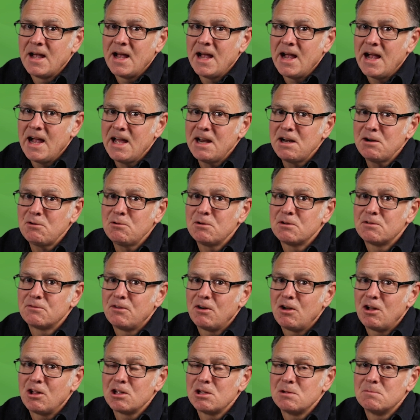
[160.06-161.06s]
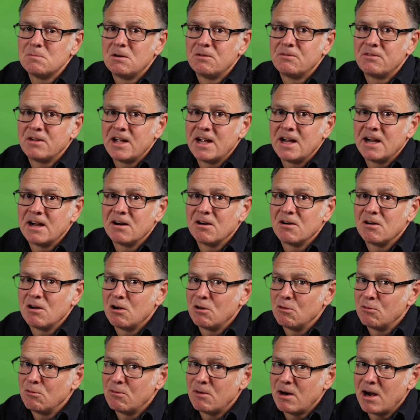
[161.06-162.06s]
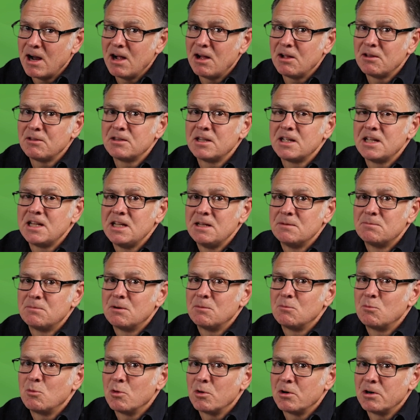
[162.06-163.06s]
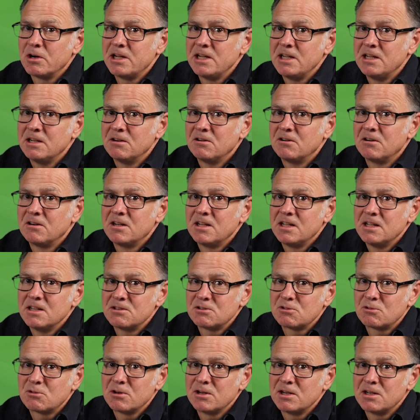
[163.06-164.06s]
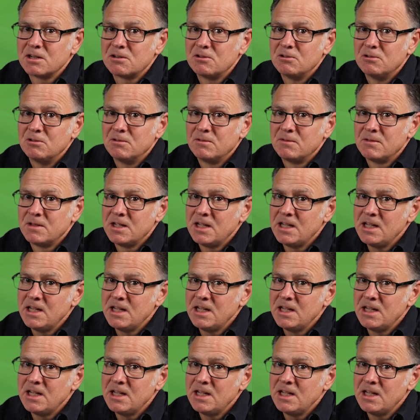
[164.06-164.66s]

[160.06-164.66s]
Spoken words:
Adequate volume of air around the heat pump water heater is critical.